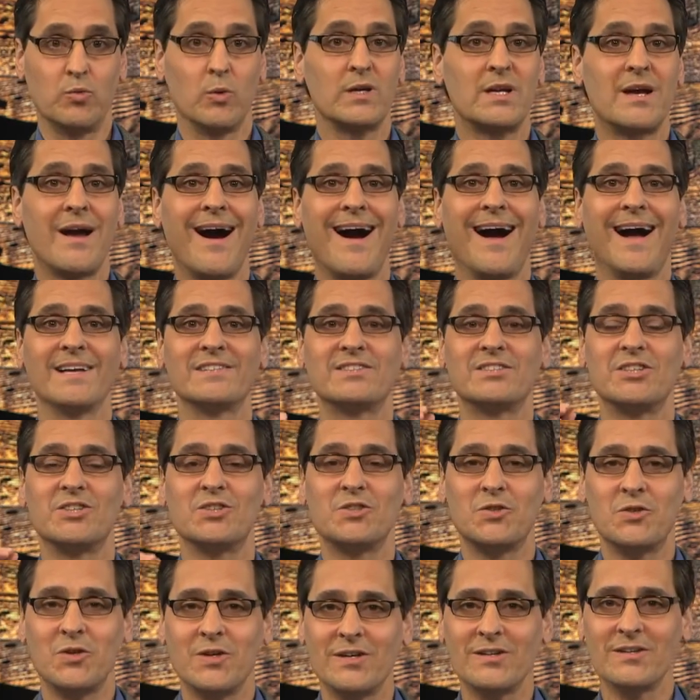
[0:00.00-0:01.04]
would cost
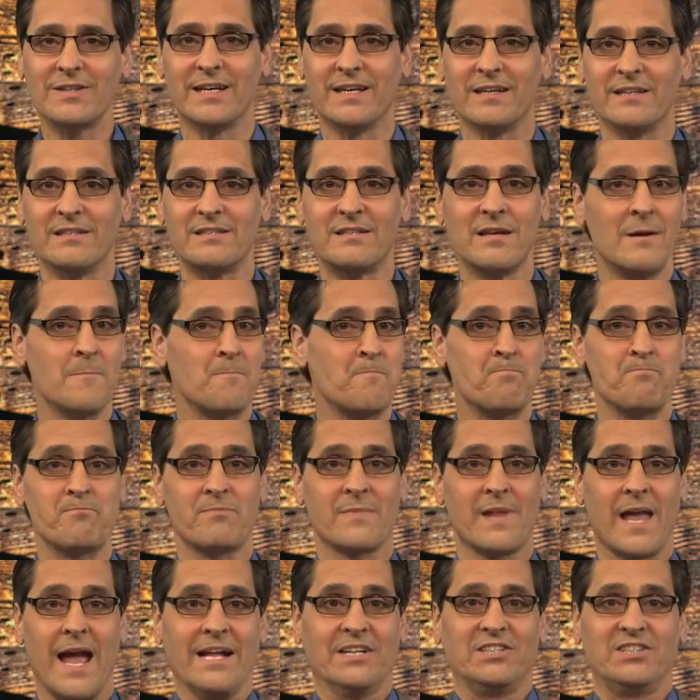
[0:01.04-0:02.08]
trillions,
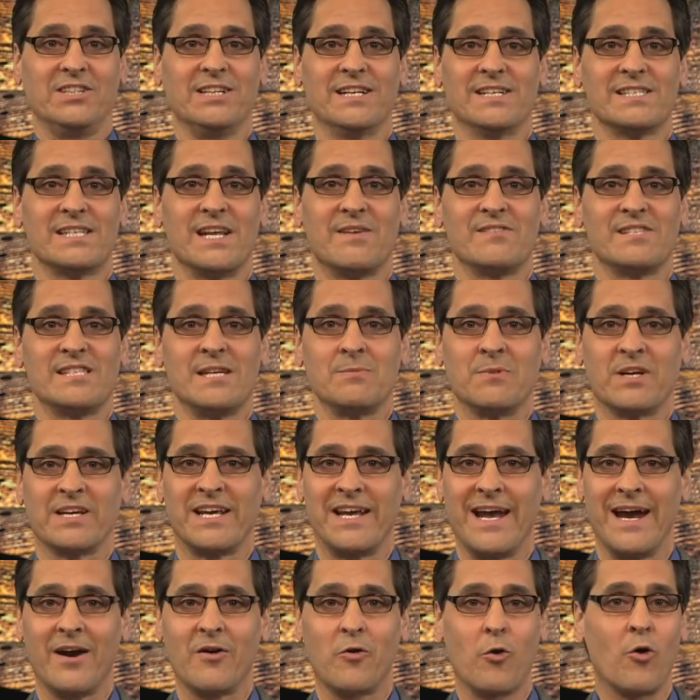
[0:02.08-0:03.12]
and she doesn't even seem to
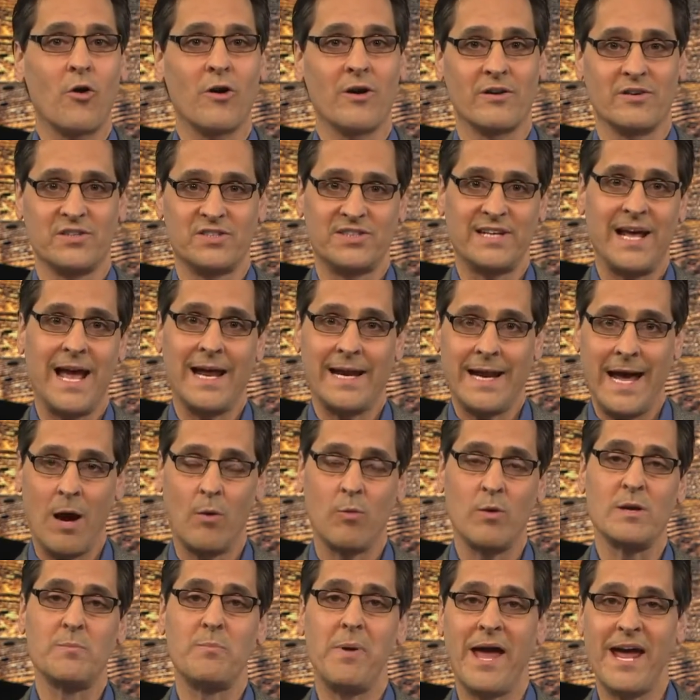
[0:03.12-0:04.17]
care or understand how
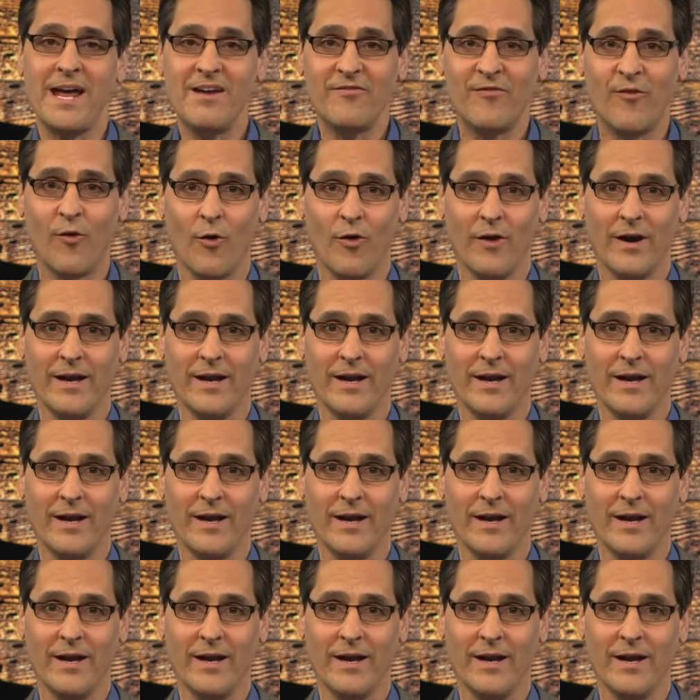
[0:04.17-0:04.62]
we'd pay for